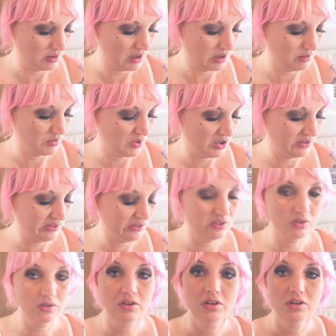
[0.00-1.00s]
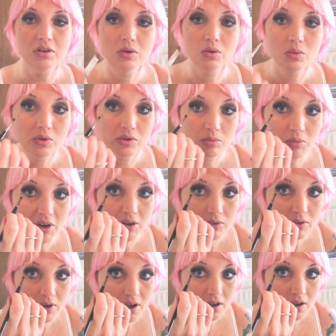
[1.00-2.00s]
in my studio with my
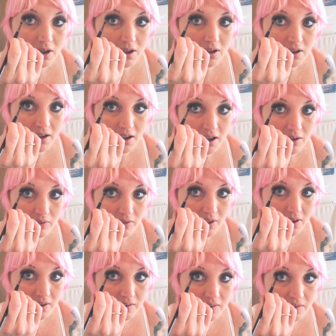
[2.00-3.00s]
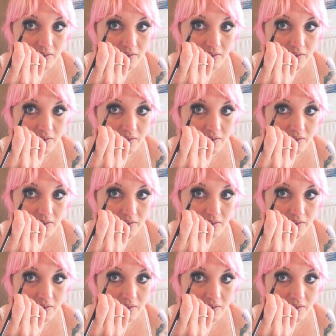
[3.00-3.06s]
ring light. I have that